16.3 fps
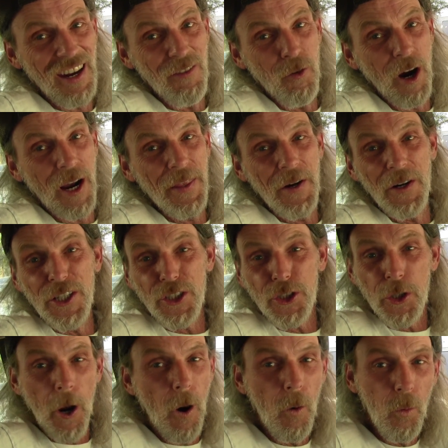whether
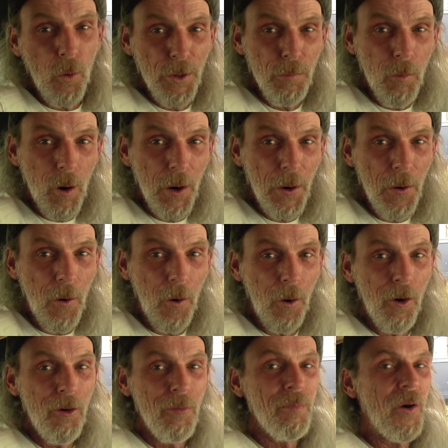it's towing one
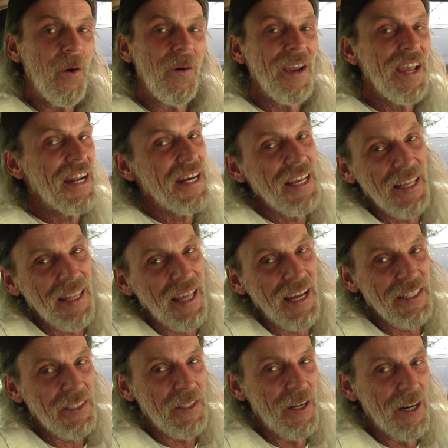home or any of
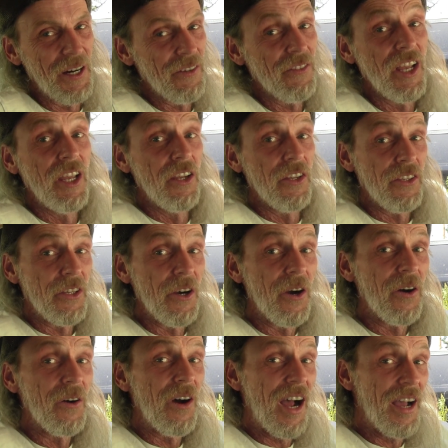that stuff, you
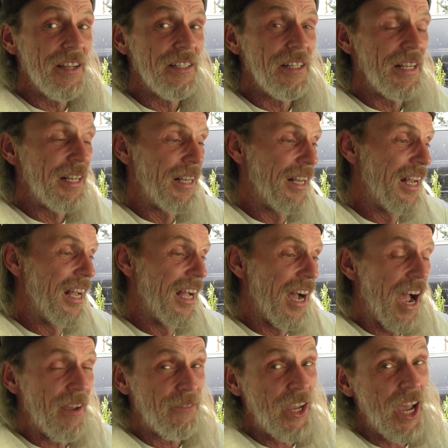know,
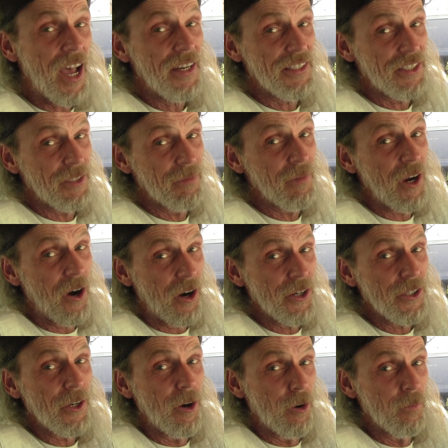I've gotten some
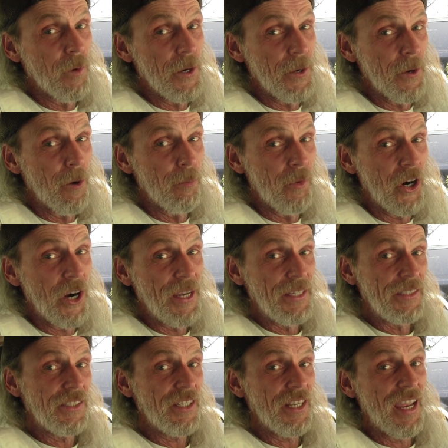cars home with no
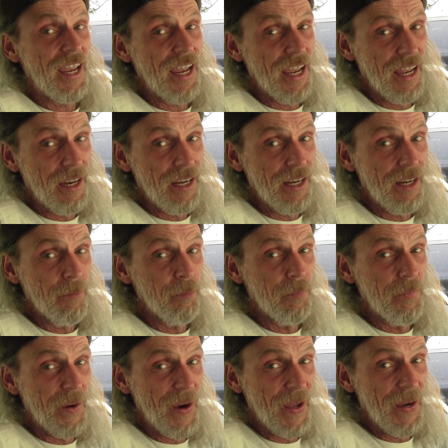brakes,
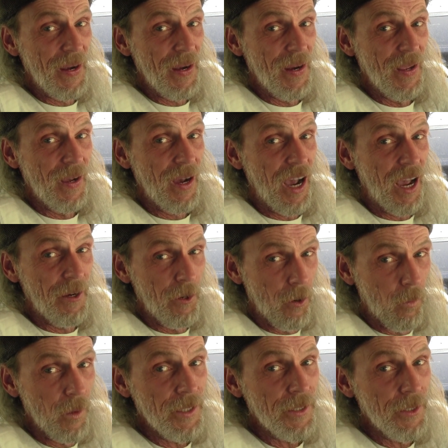but I
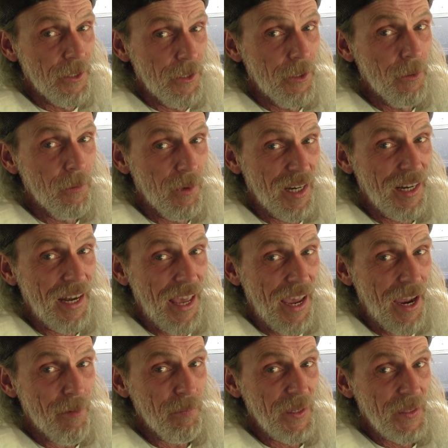know what to do when it
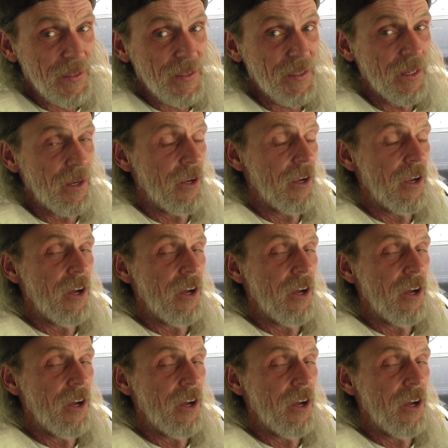happens.